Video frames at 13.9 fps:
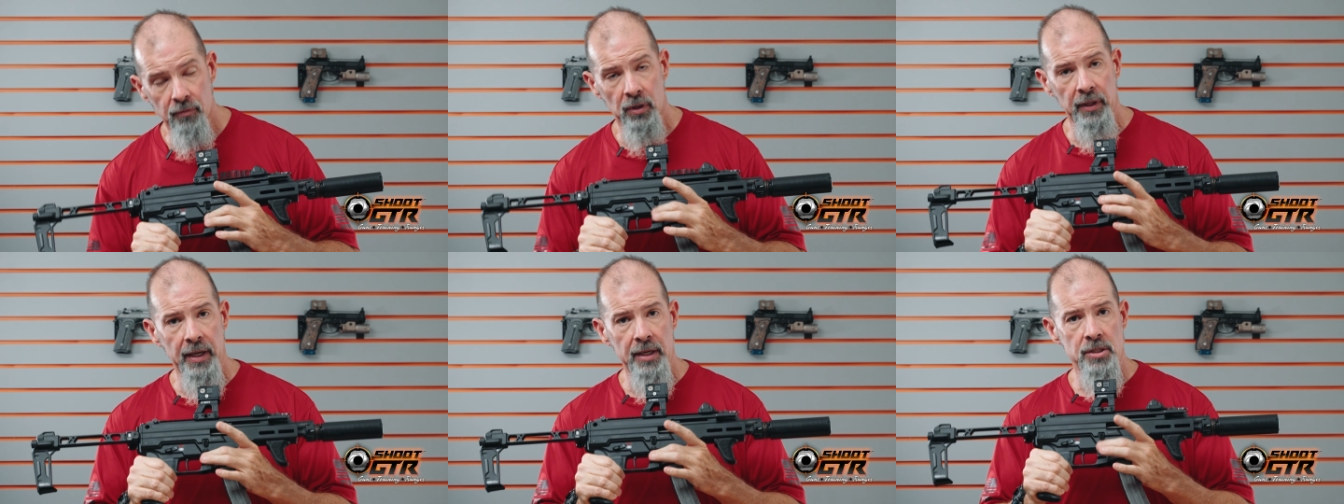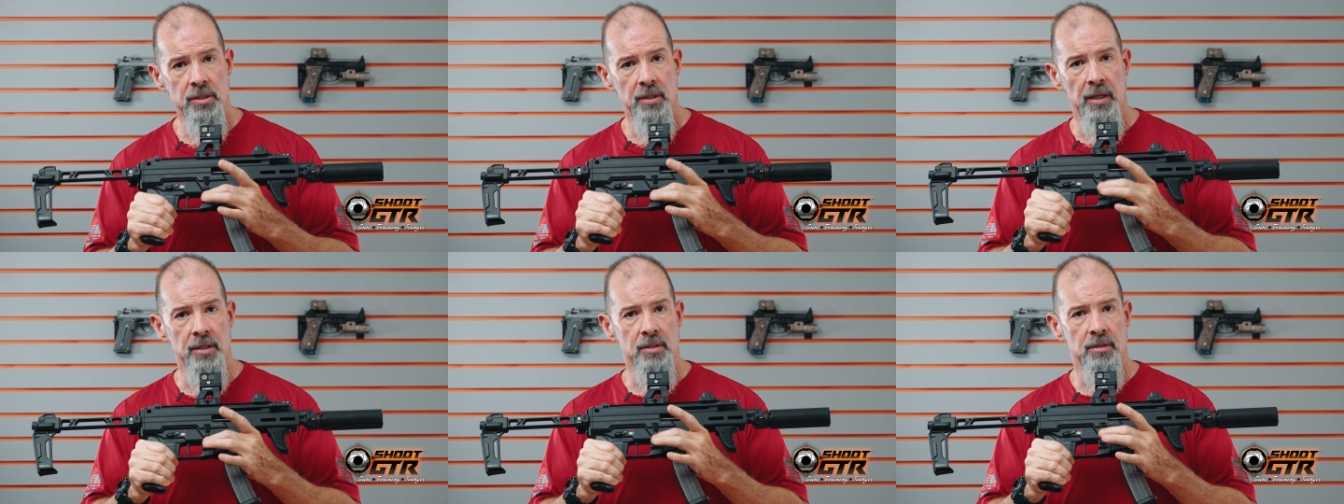
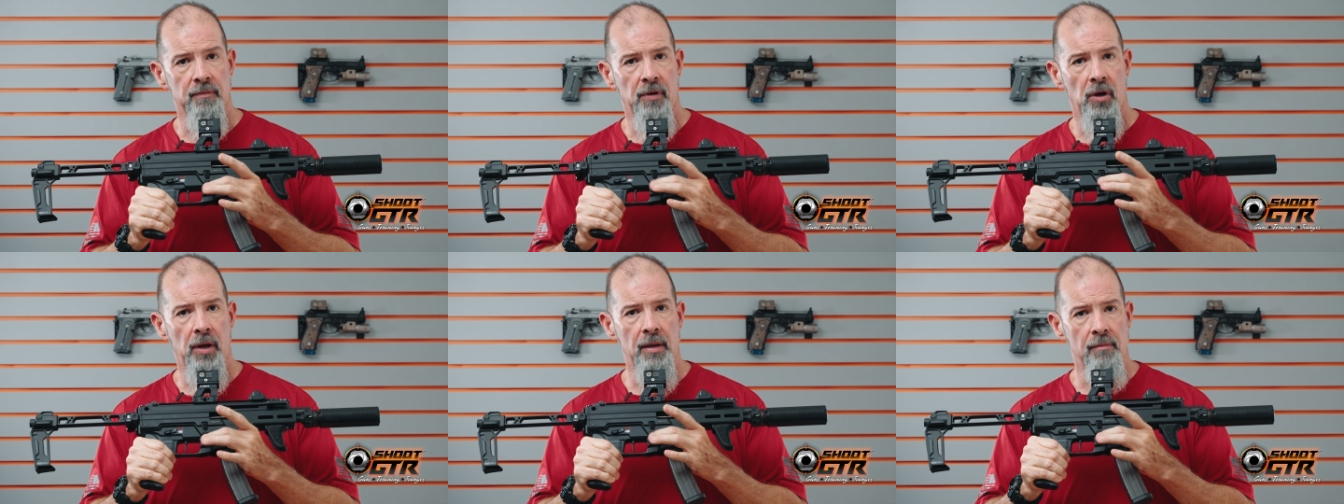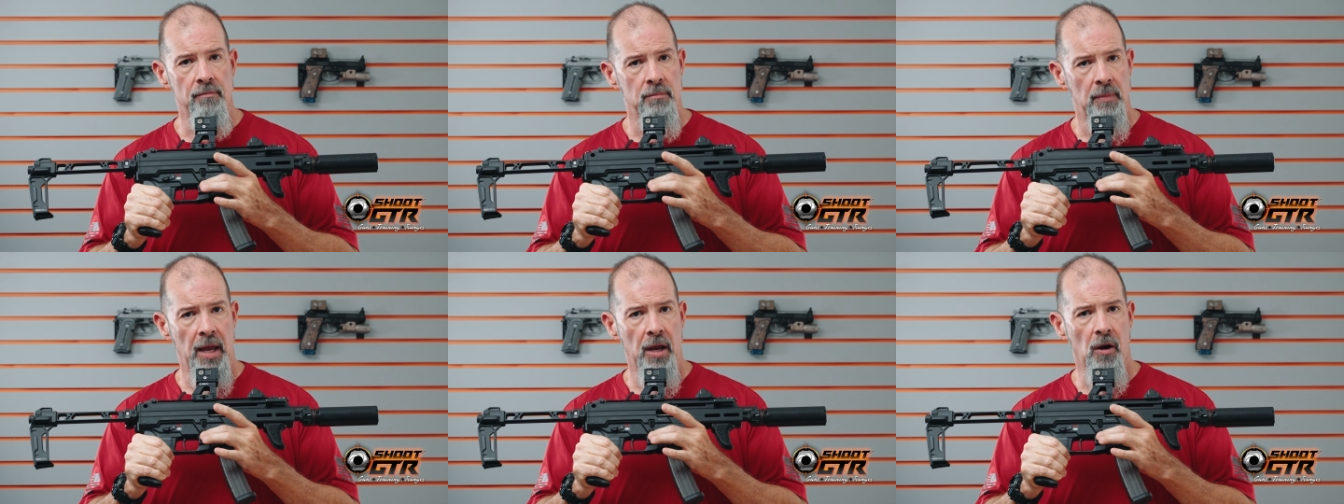release is very
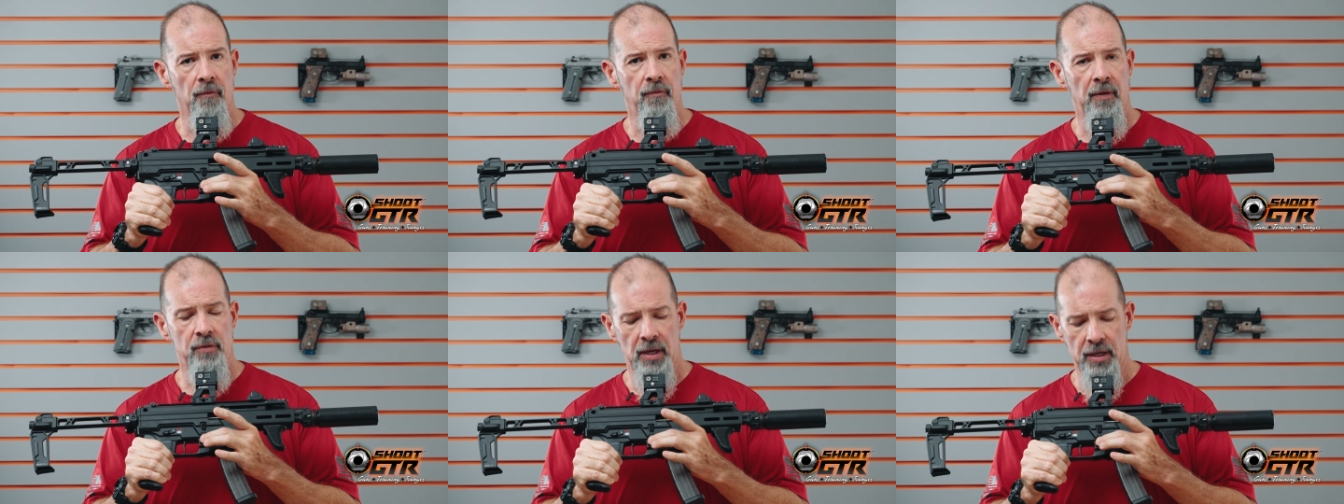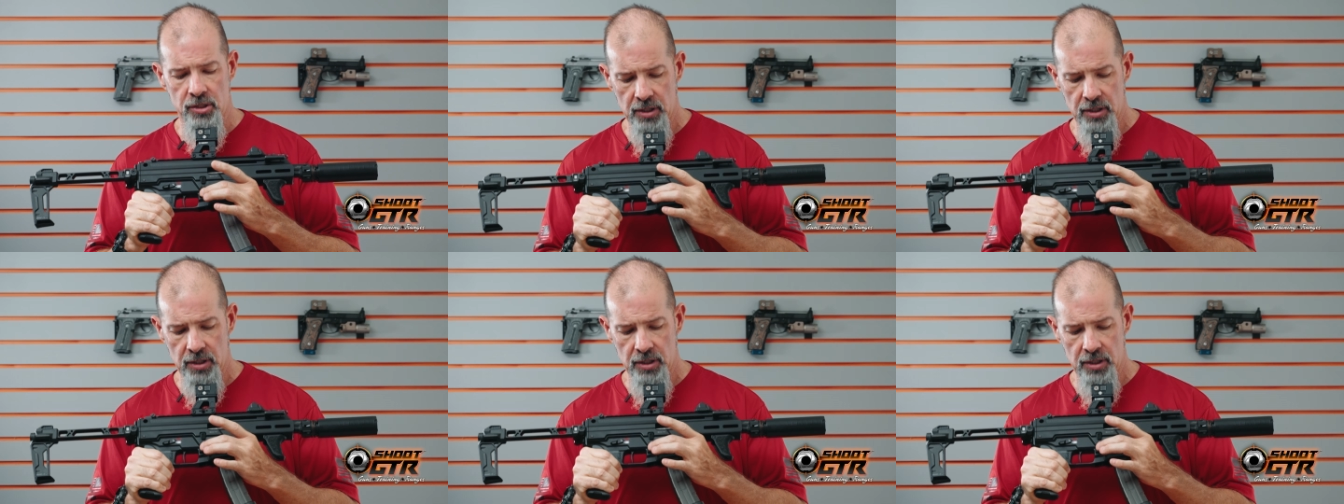AR-15